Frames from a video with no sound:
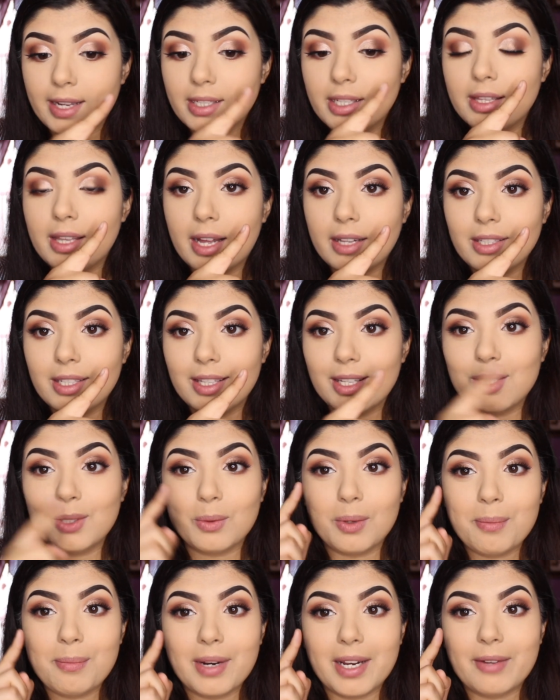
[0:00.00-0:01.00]
I did that to this
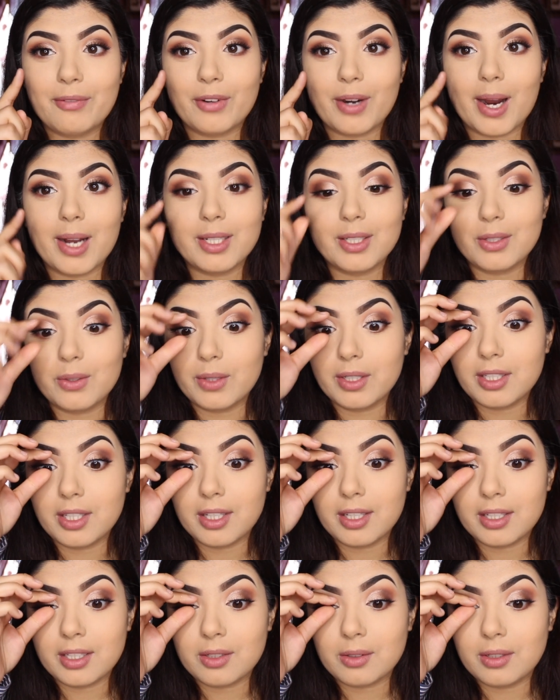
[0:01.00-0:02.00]
one, but I forgot to do it to
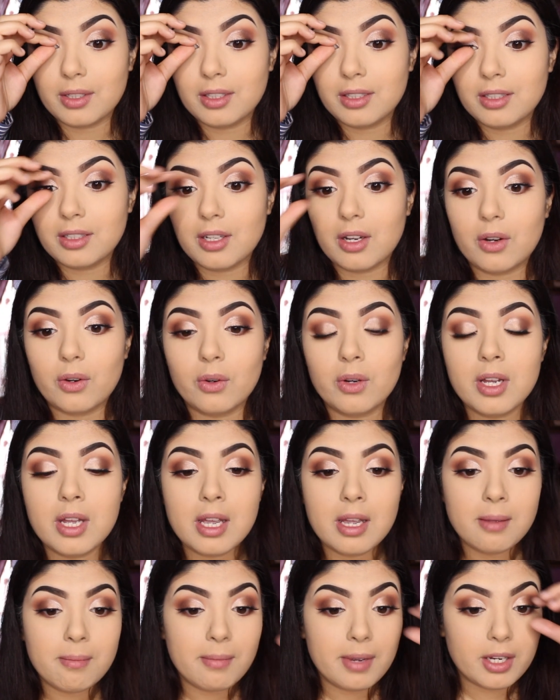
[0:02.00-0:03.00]
this one. So
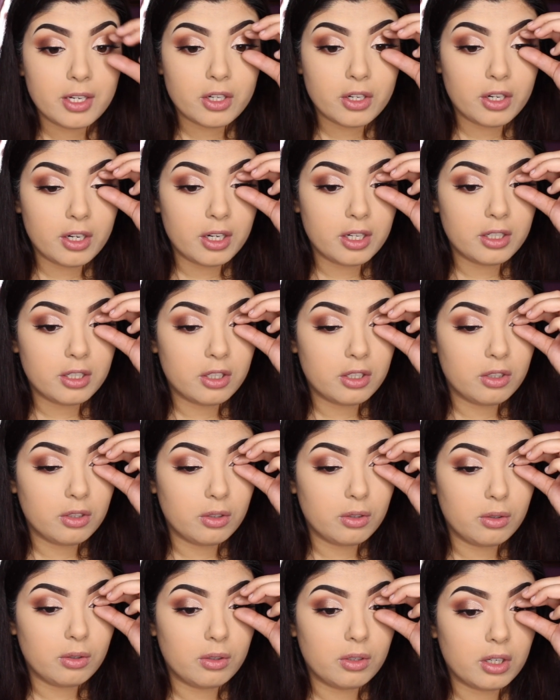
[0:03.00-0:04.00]
make sure
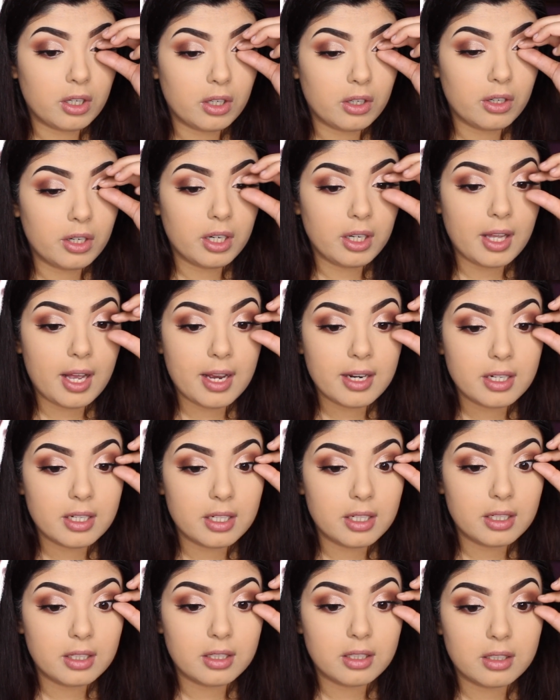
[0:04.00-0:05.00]
to curl your
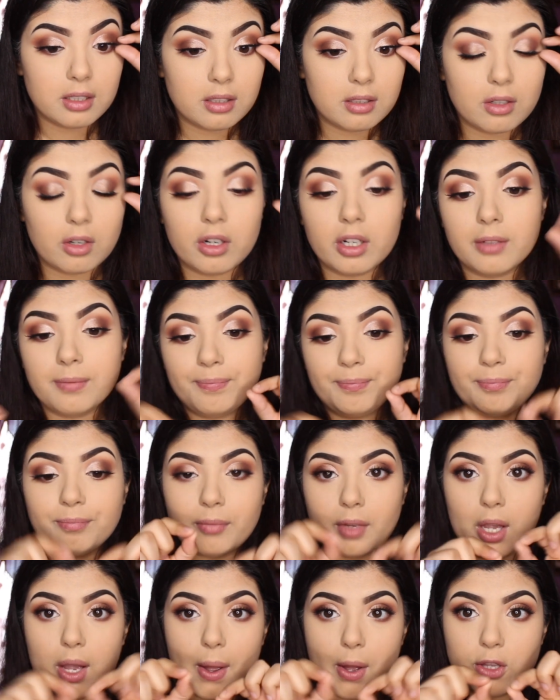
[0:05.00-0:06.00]
lashes or
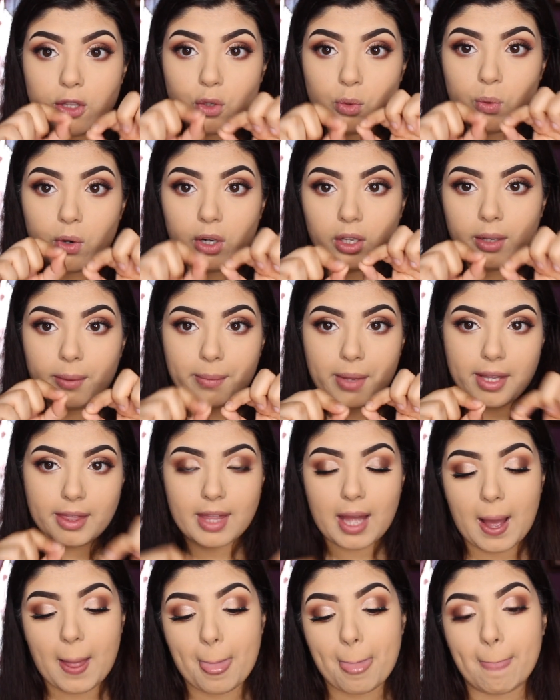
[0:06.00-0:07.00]
twirl them
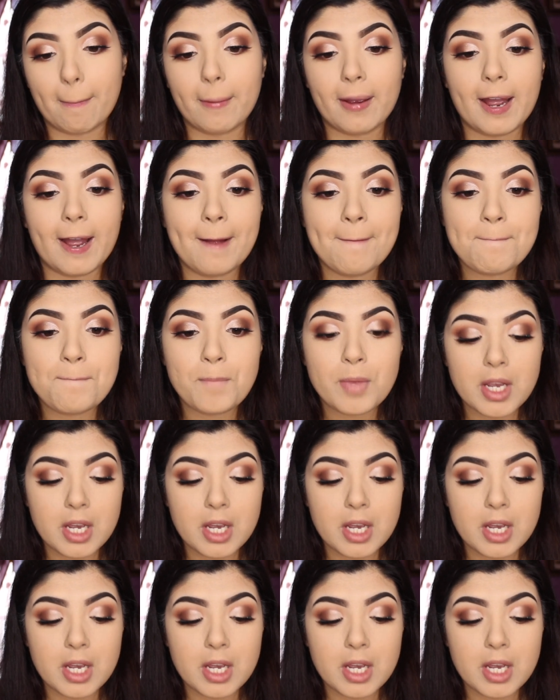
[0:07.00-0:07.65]
like that, okay?